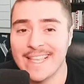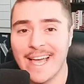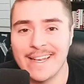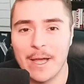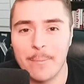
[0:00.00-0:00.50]

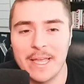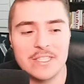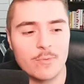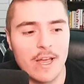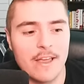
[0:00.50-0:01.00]
that now
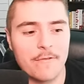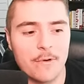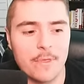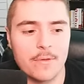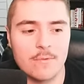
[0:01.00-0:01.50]
makes way
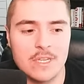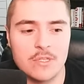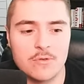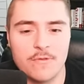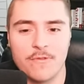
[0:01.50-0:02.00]
for three
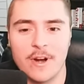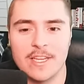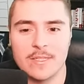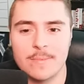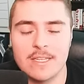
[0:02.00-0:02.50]
true
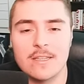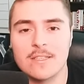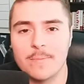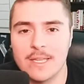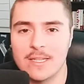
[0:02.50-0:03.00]
freshmen
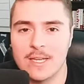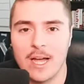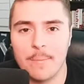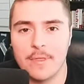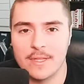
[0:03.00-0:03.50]
to be
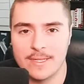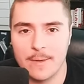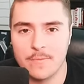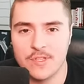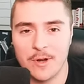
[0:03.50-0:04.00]
atop the
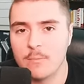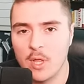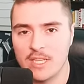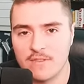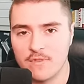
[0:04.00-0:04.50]
depth chart.
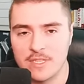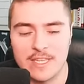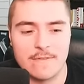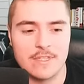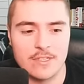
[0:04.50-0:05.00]
Plus, free
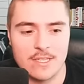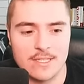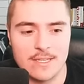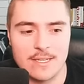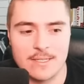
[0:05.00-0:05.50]
safety
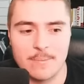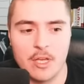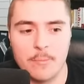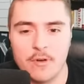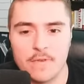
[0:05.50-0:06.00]
just needed some
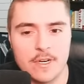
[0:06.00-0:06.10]
help over